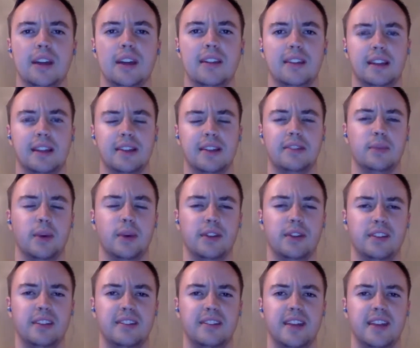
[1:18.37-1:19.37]
I think
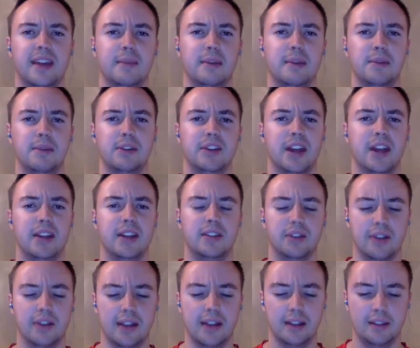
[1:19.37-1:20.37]
Swansea sat maybe 9th
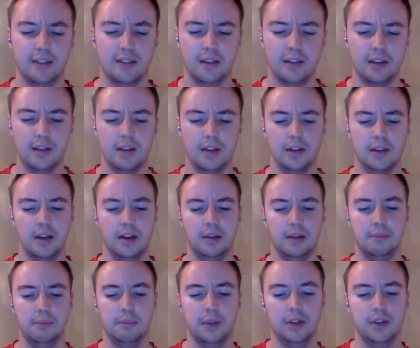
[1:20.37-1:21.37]
or
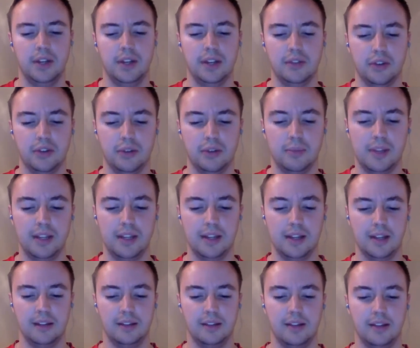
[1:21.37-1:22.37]
8th. But yeah, Derby
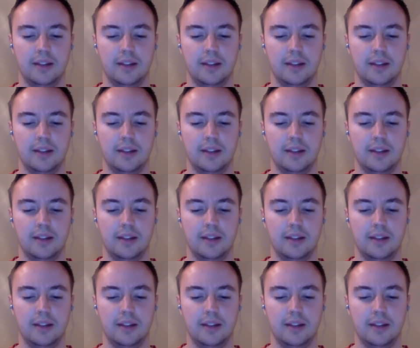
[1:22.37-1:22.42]
is in